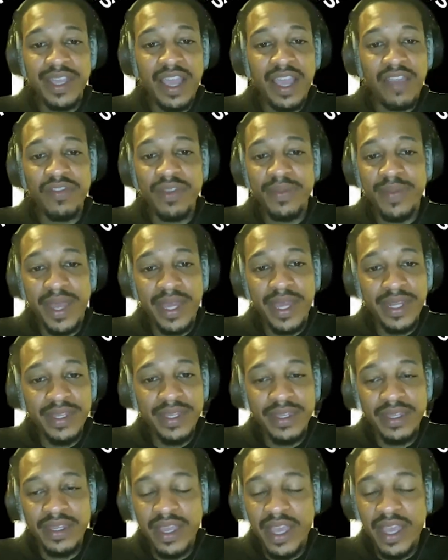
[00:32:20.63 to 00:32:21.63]
Everybody.
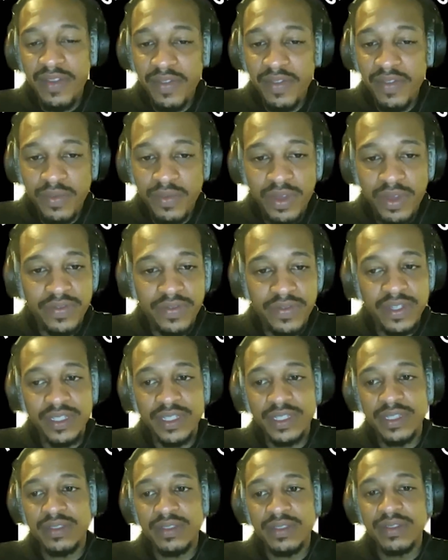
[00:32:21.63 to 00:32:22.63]
Every one of
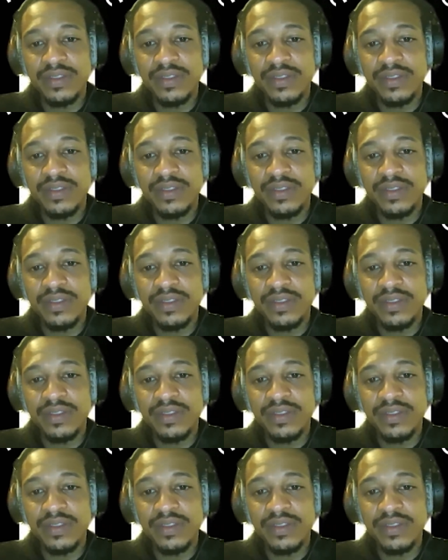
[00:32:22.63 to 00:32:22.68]
us.